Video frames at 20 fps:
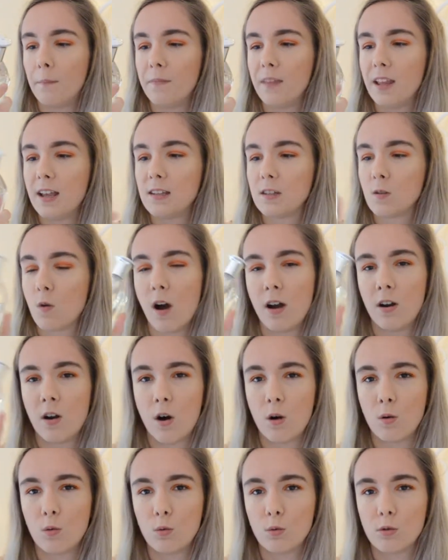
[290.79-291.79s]
it's quite an
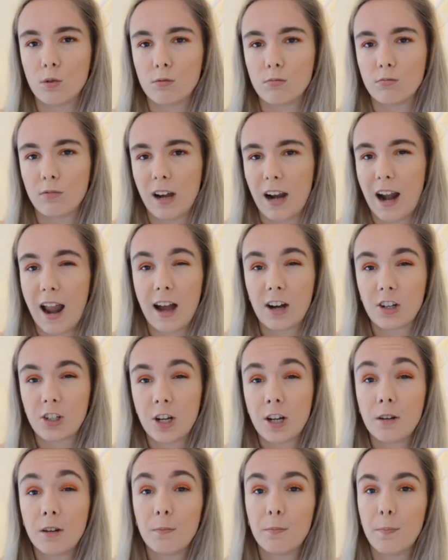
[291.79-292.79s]
old
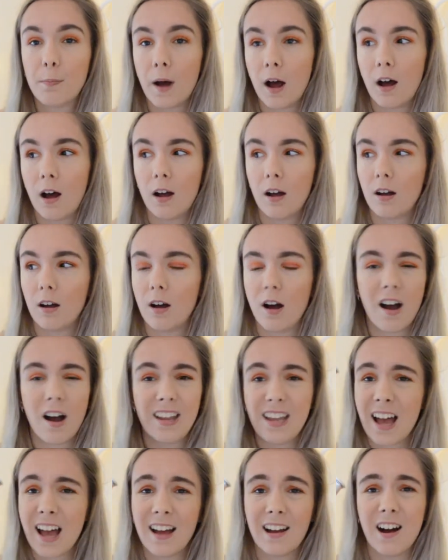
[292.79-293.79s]
collection, but
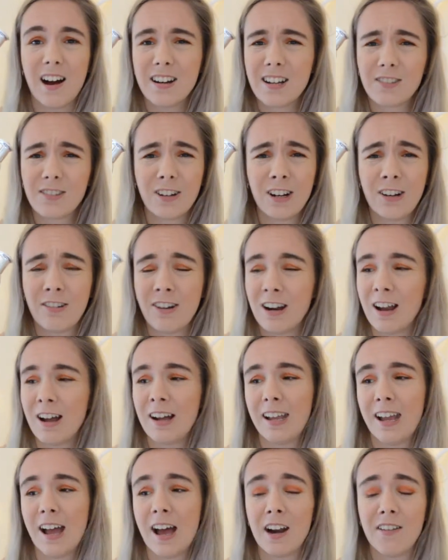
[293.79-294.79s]
yeah, I just really
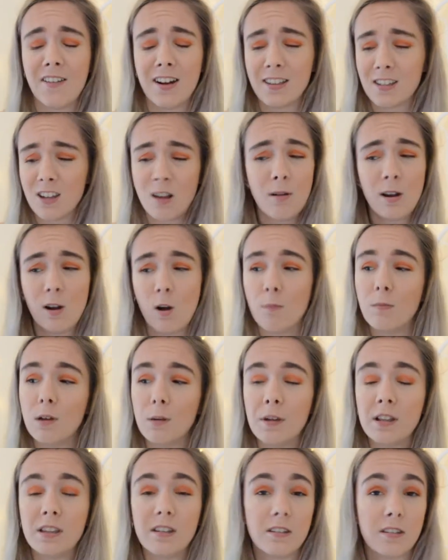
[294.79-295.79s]
like it and I've had so many
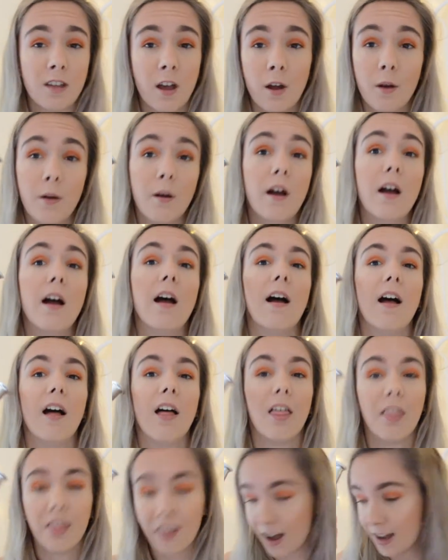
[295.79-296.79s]
compliments, so
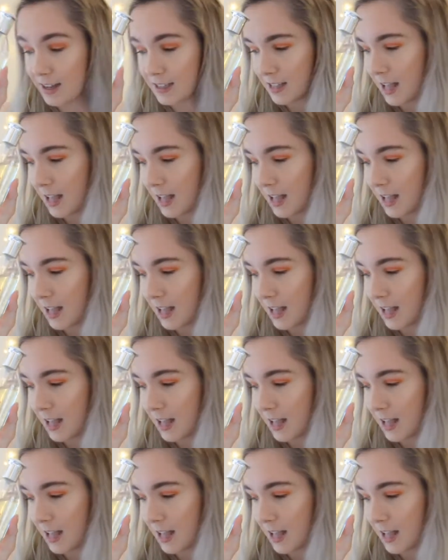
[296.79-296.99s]
that is